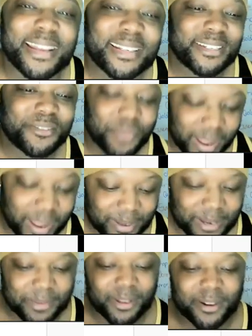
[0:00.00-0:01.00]
This is
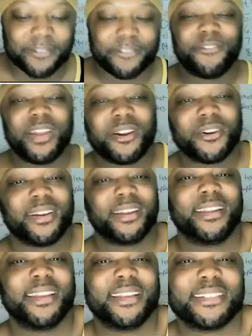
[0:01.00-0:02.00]
why people are
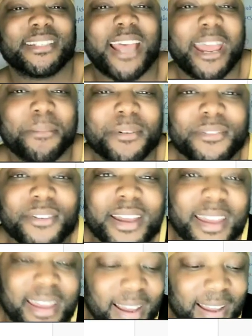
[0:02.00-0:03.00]
fearing these type
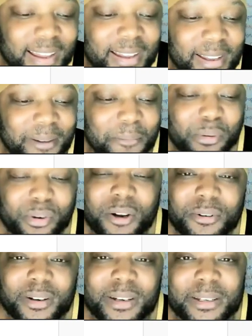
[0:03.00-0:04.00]
of uh,
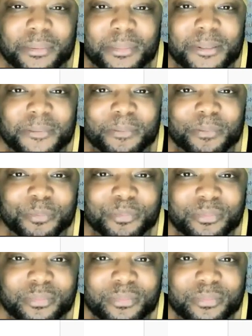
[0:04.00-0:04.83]
programs.